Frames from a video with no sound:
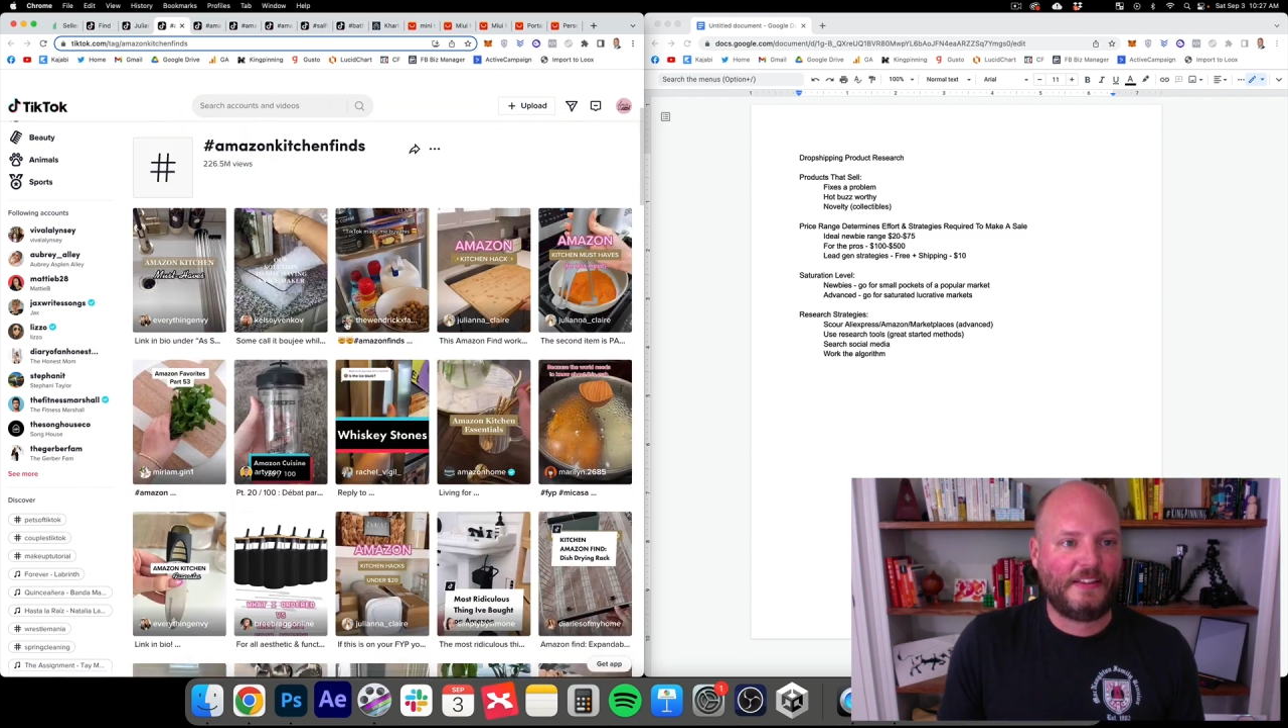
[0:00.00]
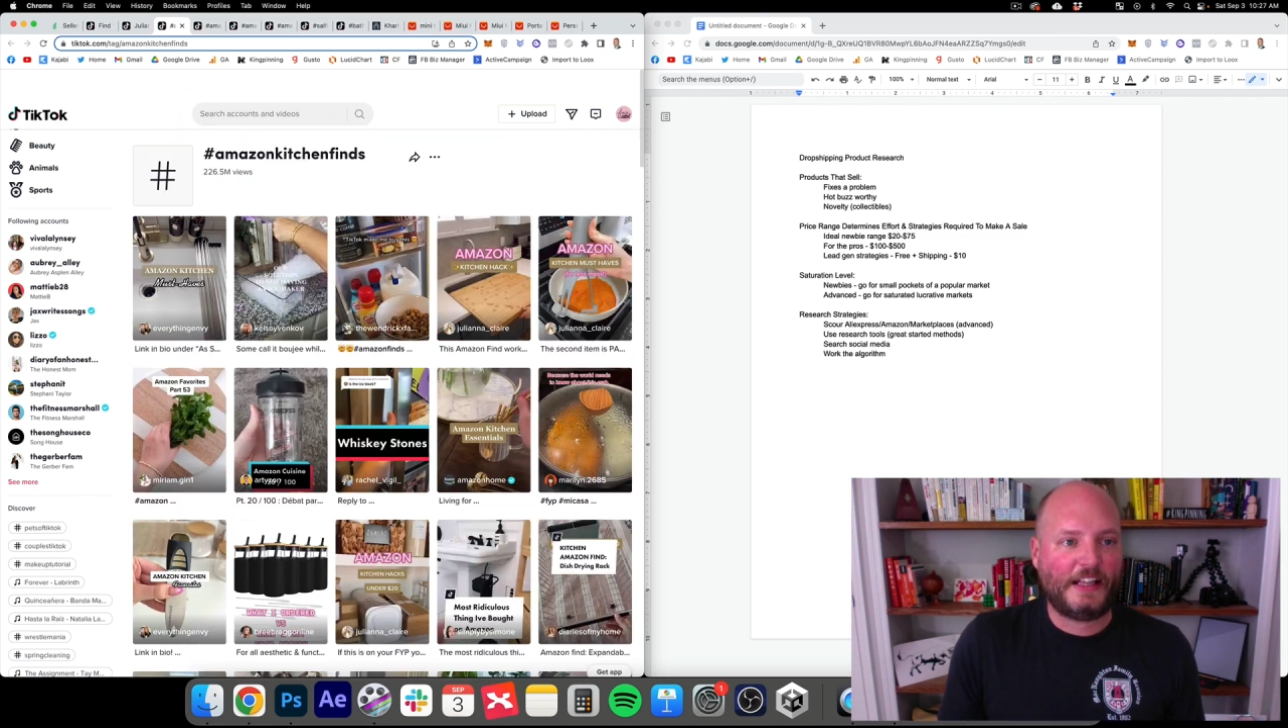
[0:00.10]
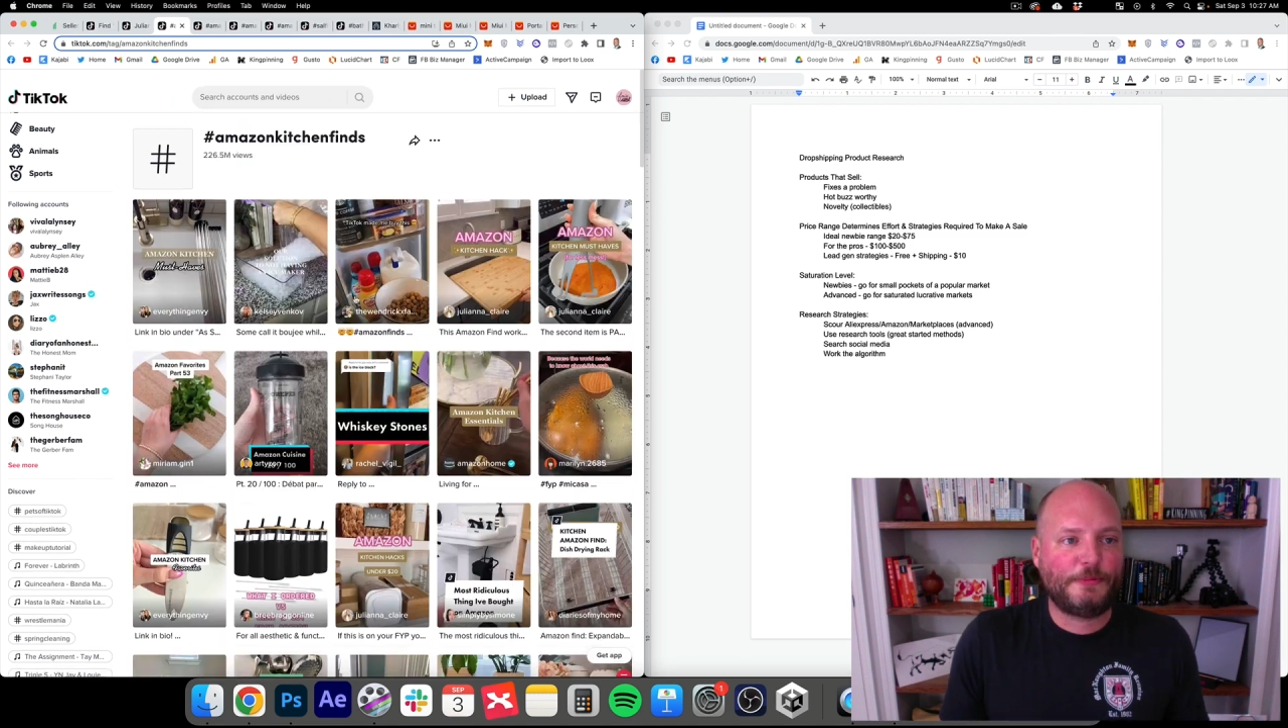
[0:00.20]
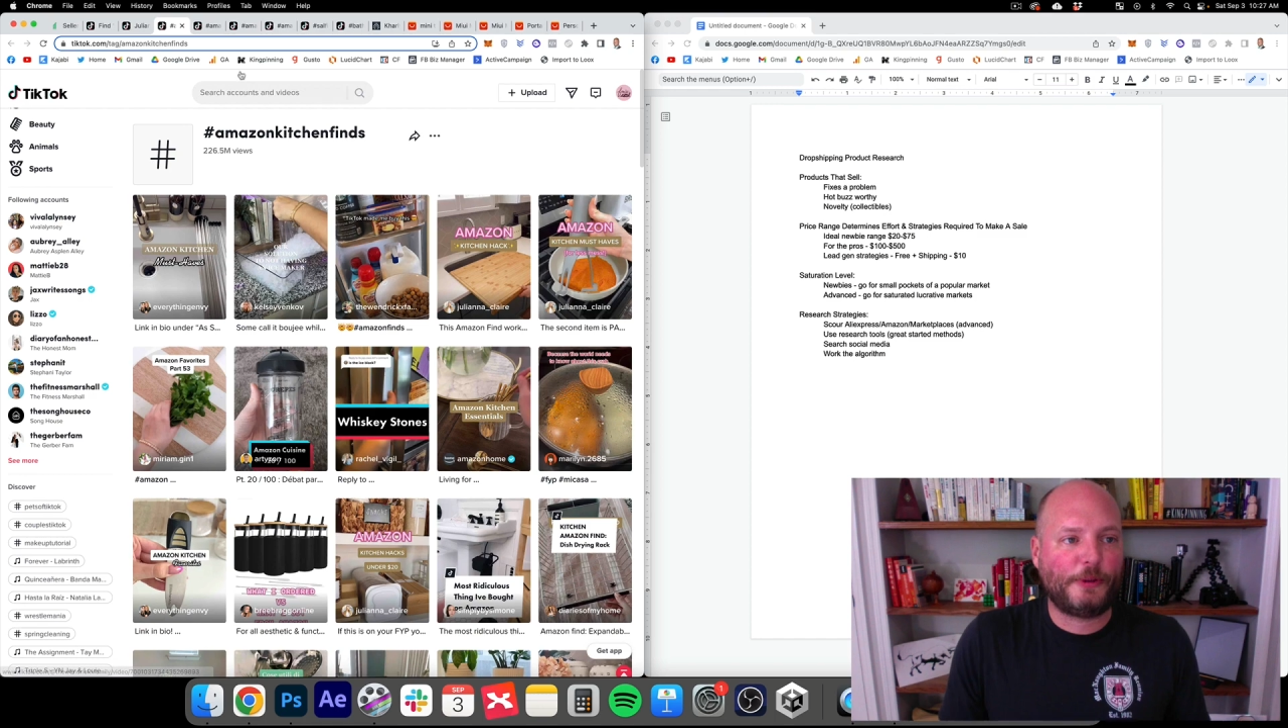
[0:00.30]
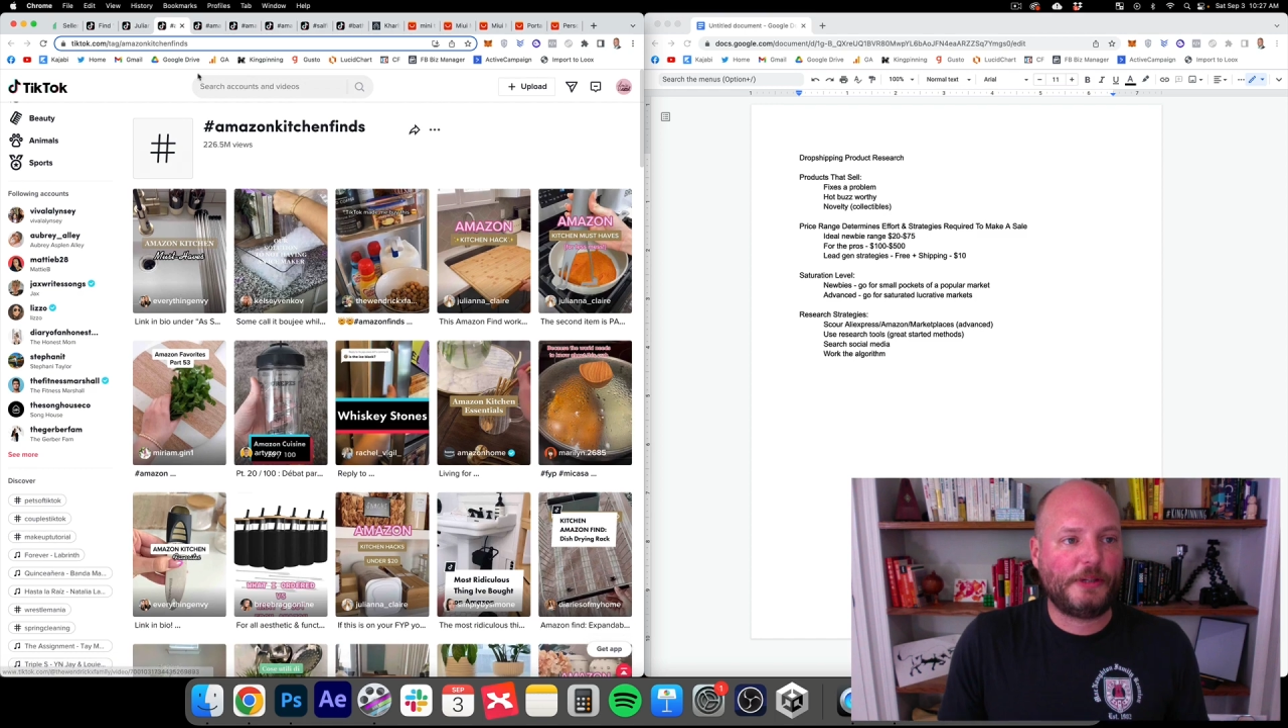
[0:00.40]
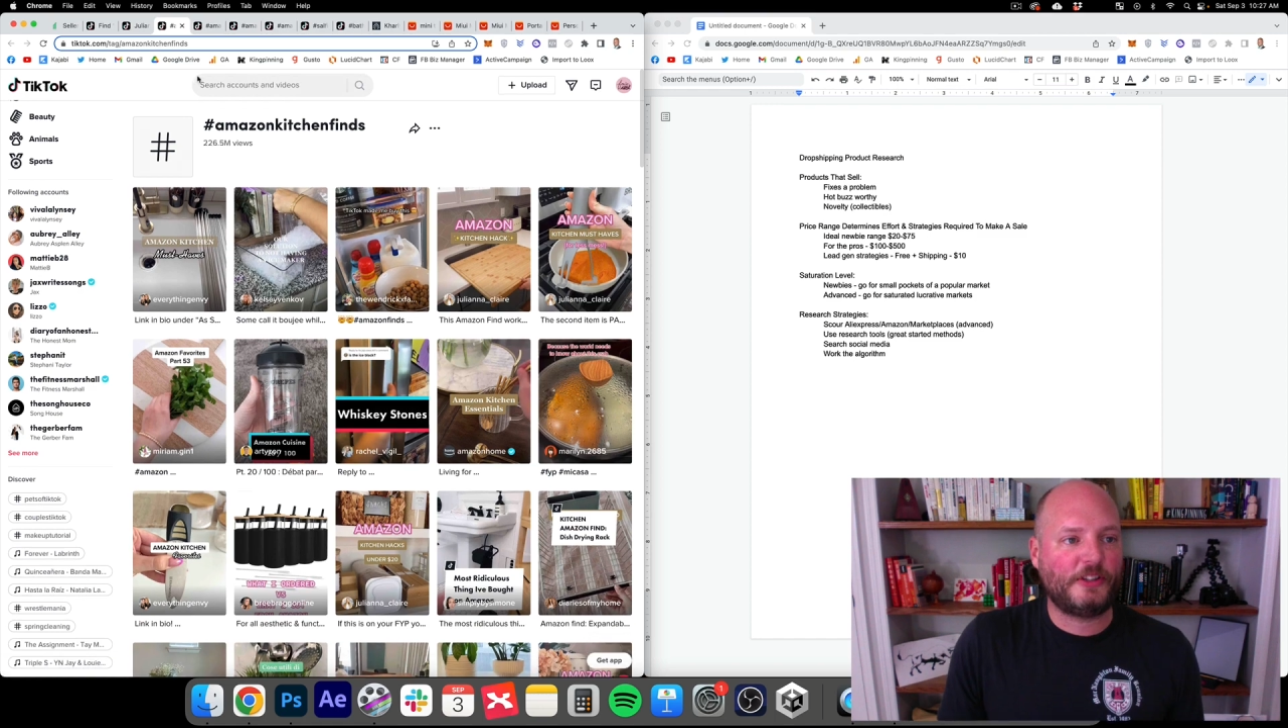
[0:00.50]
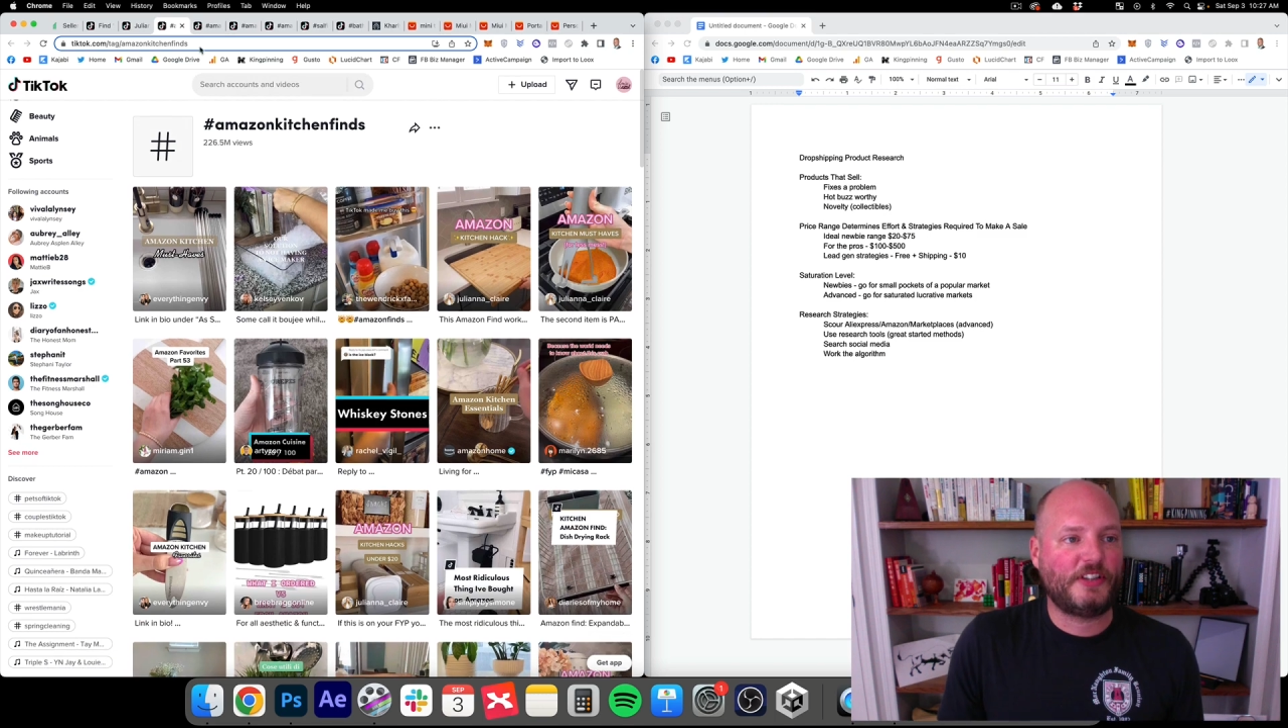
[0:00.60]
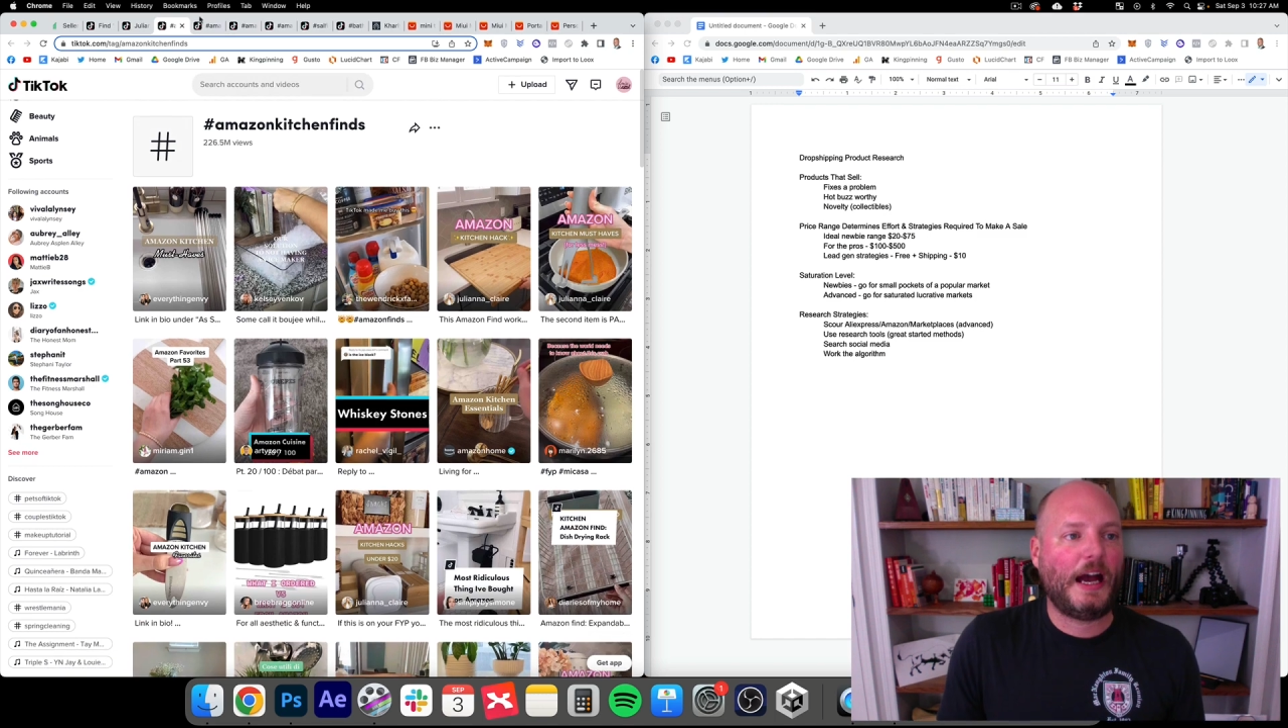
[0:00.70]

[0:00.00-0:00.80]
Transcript: that's pretty much